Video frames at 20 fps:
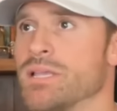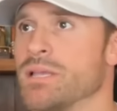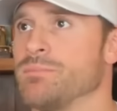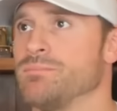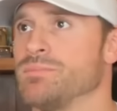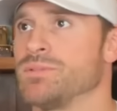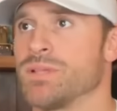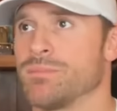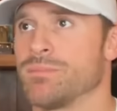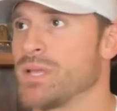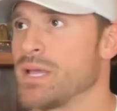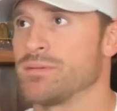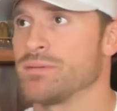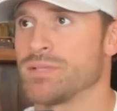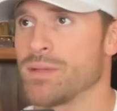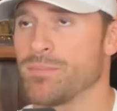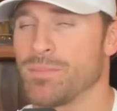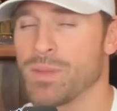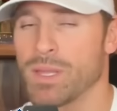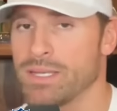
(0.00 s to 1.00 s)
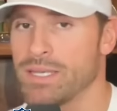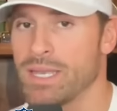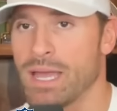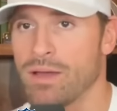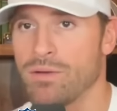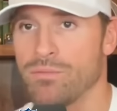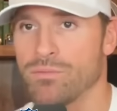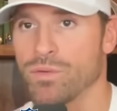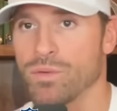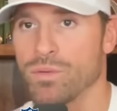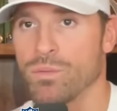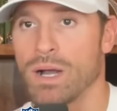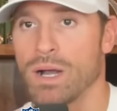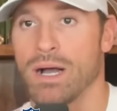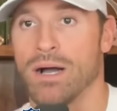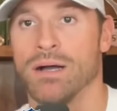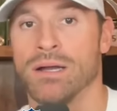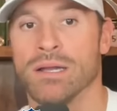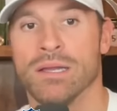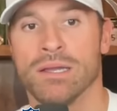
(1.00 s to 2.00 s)
they sometimes they play down for a
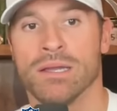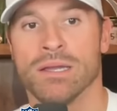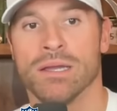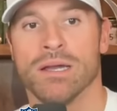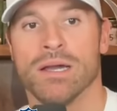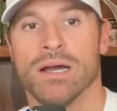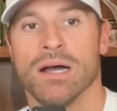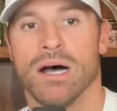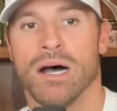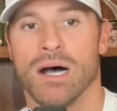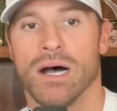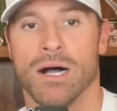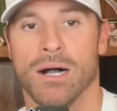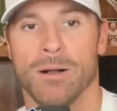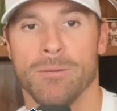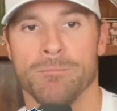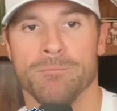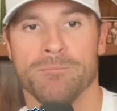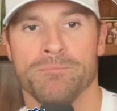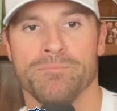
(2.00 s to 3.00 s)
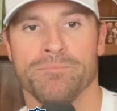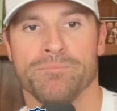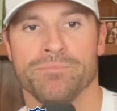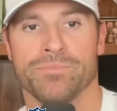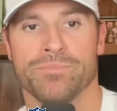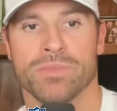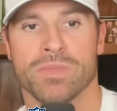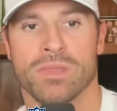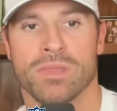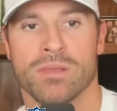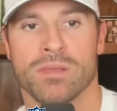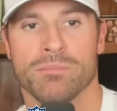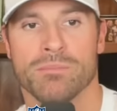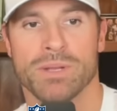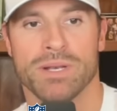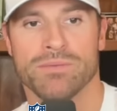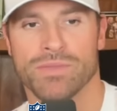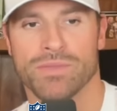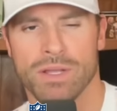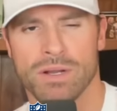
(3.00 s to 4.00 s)
while. Um,
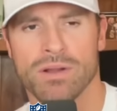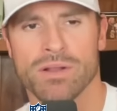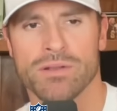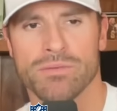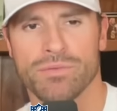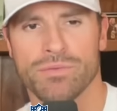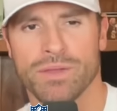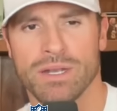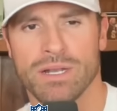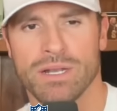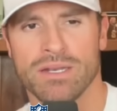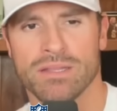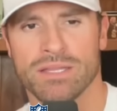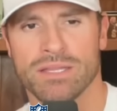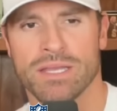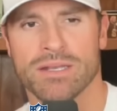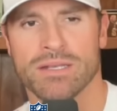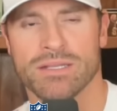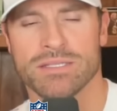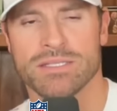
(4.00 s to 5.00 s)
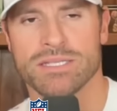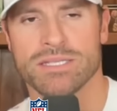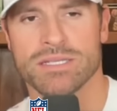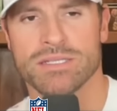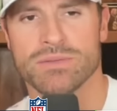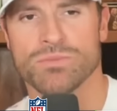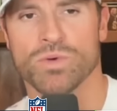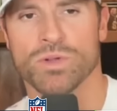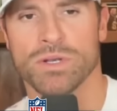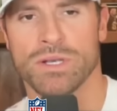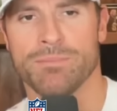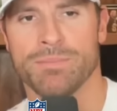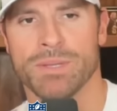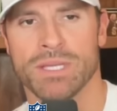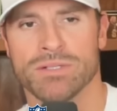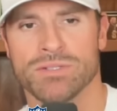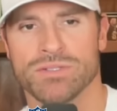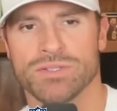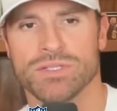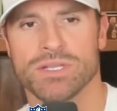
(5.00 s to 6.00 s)
but if they're undefeated at the end of the season, wouldn't it
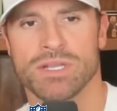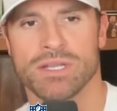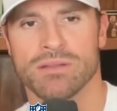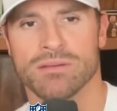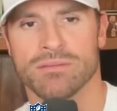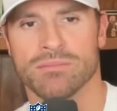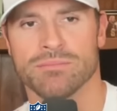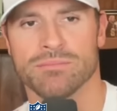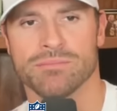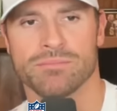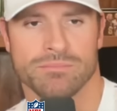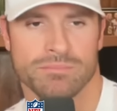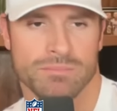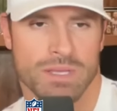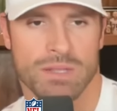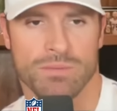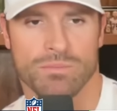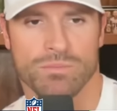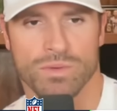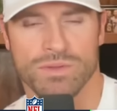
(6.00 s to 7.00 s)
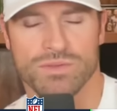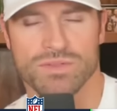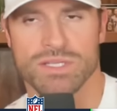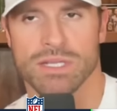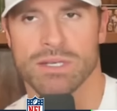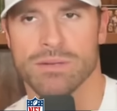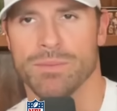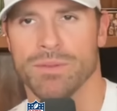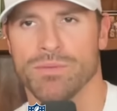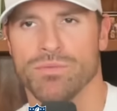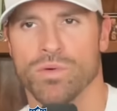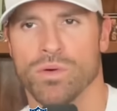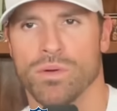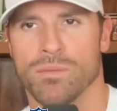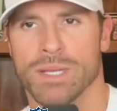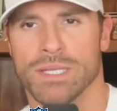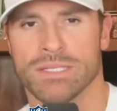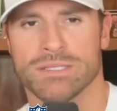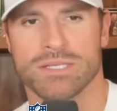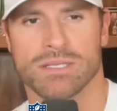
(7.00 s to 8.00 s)
be interesting? And we've seen it before,
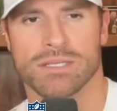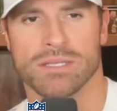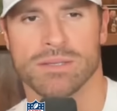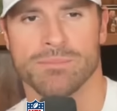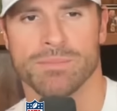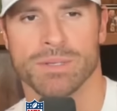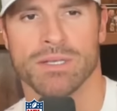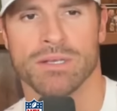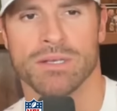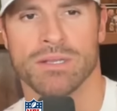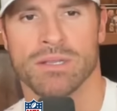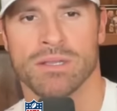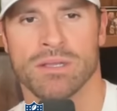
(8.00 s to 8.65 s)
basically, but